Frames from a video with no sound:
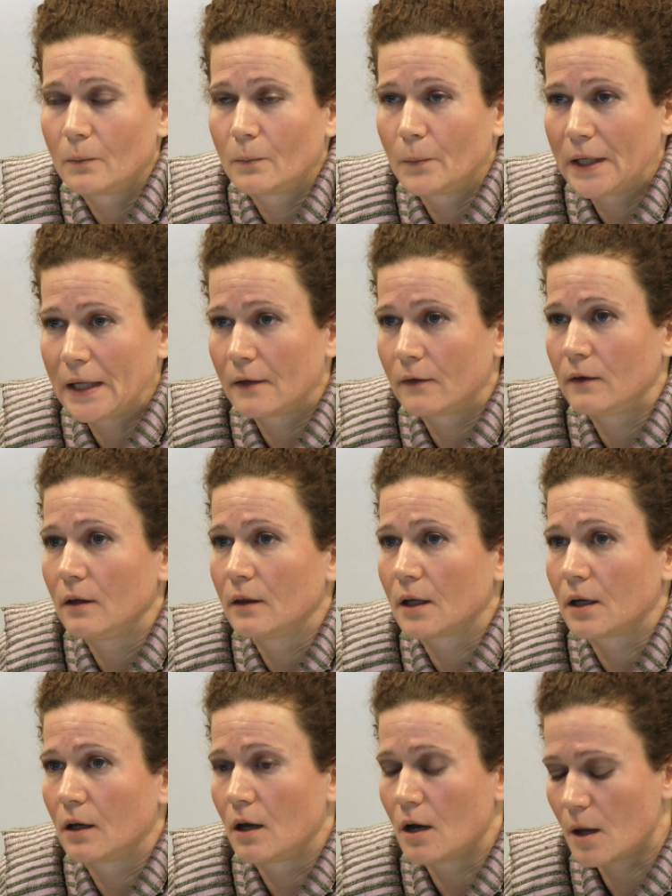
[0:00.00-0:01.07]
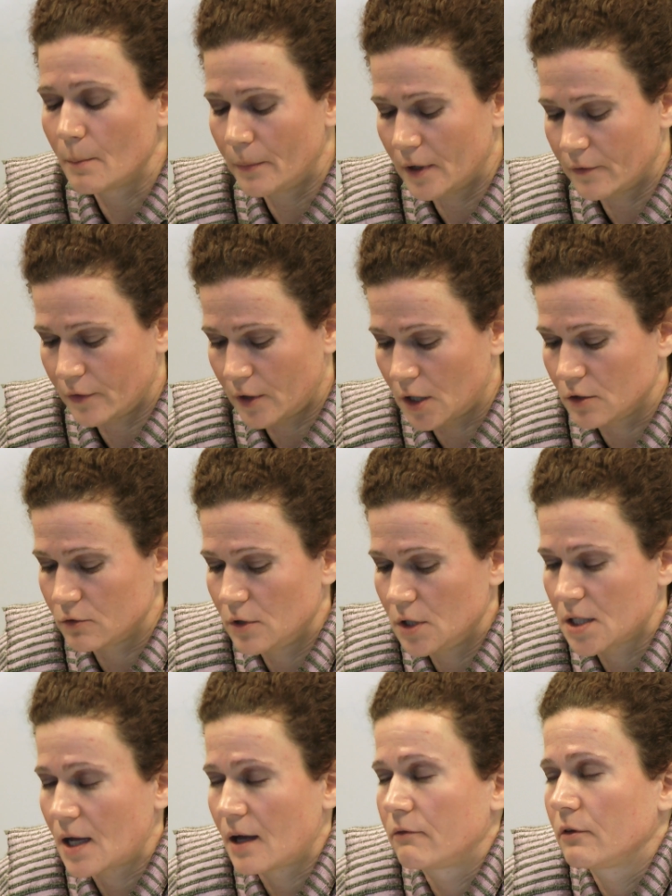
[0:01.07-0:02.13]
We can see that a number of
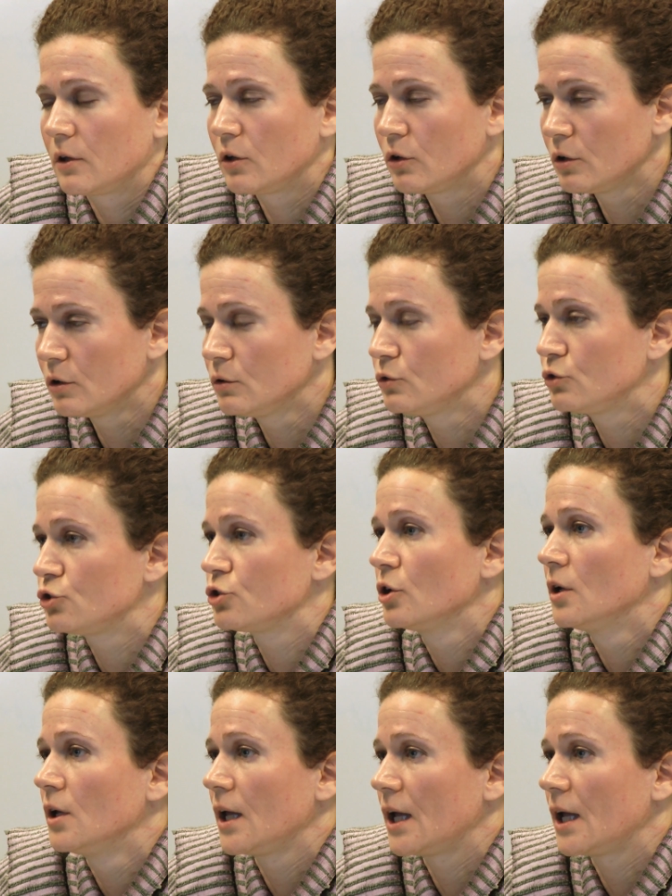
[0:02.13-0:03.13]
countries have a huge